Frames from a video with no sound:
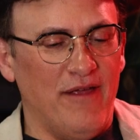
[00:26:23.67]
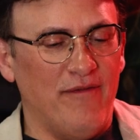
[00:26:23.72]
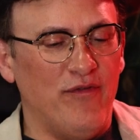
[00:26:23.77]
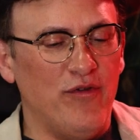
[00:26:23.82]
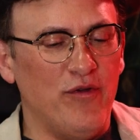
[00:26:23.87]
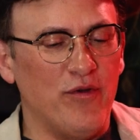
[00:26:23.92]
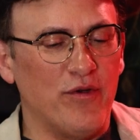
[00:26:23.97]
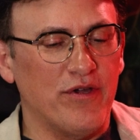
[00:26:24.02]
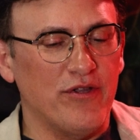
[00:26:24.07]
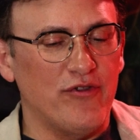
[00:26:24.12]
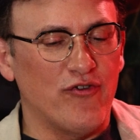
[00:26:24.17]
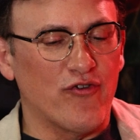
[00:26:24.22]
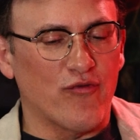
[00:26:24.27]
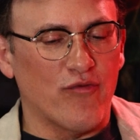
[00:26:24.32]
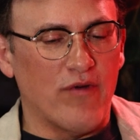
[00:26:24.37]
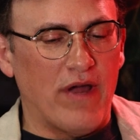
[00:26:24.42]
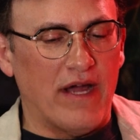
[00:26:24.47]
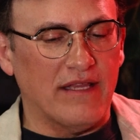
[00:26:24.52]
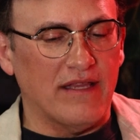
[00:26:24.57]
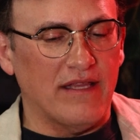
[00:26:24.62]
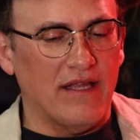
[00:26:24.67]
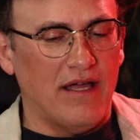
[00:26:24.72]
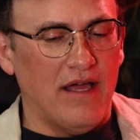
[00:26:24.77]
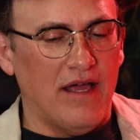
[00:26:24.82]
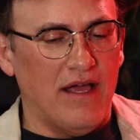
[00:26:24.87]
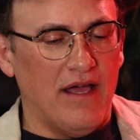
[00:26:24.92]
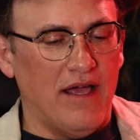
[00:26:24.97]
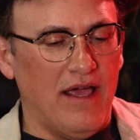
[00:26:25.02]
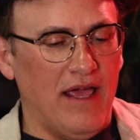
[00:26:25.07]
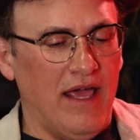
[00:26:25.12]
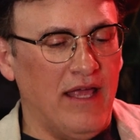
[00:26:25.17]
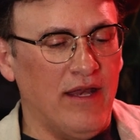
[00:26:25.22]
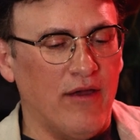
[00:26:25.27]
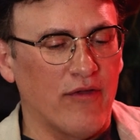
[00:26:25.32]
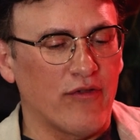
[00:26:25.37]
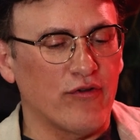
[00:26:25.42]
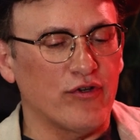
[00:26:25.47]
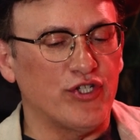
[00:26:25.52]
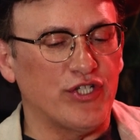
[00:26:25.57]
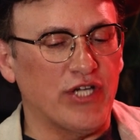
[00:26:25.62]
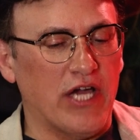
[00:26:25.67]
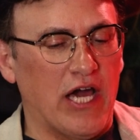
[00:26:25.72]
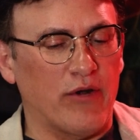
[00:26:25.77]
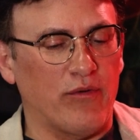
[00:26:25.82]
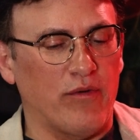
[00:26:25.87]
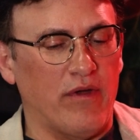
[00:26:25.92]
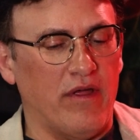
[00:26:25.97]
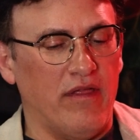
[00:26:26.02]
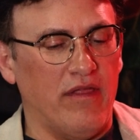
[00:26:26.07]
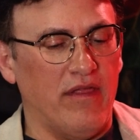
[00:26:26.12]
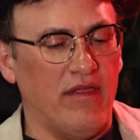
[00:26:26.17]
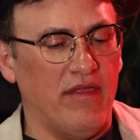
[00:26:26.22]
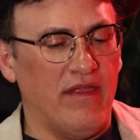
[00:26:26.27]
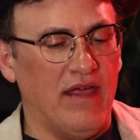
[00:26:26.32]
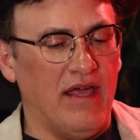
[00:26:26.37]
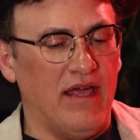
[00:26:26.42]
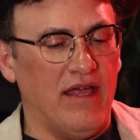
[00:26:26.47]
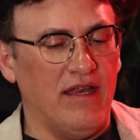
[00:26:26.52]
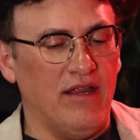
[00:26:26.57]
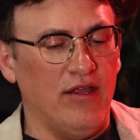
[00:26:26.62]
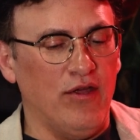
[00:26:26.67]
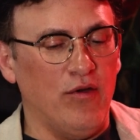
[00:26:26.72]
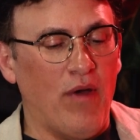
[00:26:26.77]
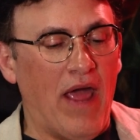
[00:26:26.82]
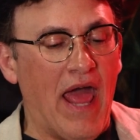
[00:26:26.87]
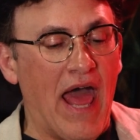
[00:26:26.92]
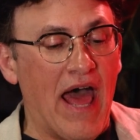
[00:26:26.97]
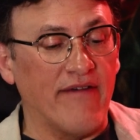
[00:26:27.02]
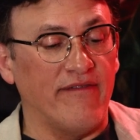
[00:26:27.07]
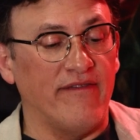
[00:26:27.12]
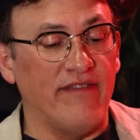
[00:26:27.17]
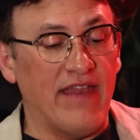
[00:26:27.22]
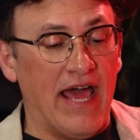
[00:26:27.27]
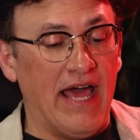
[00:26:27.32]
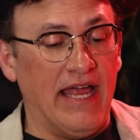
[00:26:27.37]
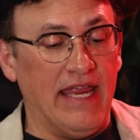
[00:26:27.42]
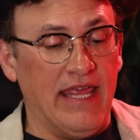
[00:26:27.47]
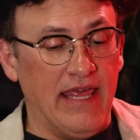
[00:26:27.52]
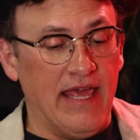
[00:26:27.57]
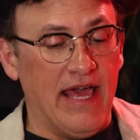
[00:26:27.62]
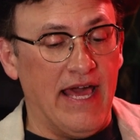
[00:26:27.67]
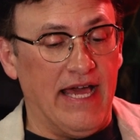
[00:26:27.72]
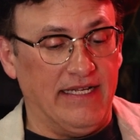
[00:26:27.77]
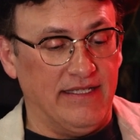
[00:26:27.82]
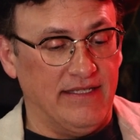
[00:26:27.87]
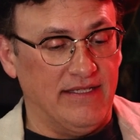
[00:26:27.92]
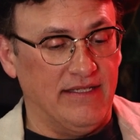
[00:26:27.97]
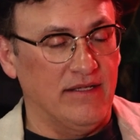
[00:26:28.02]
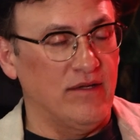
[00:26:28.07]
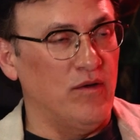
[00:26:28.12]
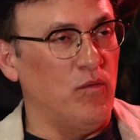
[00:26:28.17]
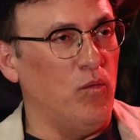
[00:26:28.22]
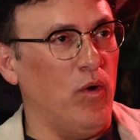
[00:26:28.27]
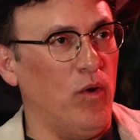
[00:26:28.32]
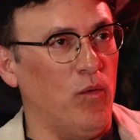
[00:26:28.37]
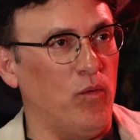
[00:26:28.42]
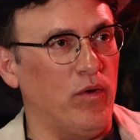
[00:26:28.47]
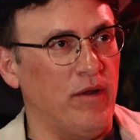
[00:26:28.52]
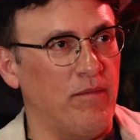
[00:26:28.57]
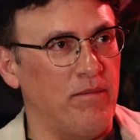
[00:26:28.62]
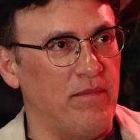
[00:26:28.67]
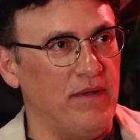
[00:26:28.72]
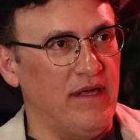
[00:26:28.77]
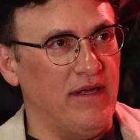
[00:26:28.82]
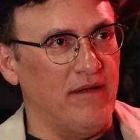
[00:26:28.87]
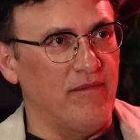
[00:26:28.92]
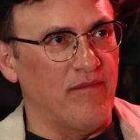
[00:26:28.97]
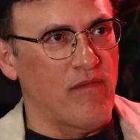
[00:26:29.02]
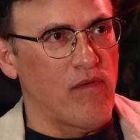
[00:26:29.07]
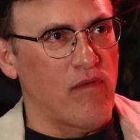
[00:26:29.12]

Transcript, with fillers: If you could direct any other genre that you have not yet, what would it be?